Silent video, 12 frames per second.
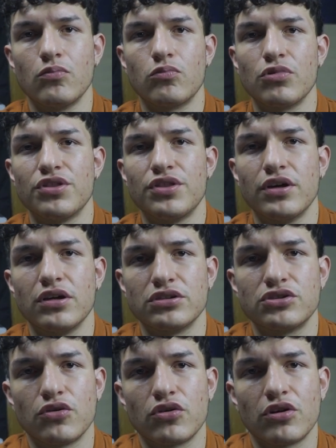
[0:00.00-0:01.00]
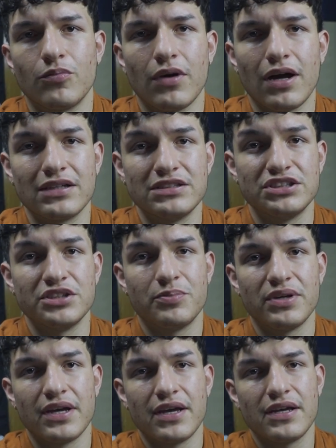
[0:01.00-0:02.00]
with a total combined
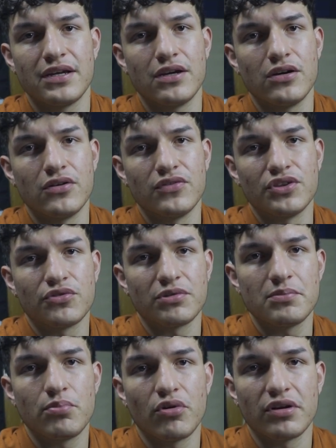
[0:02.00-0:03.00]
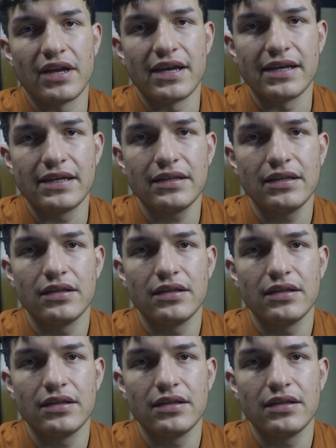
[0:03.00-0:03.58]
GPA of a 3.8.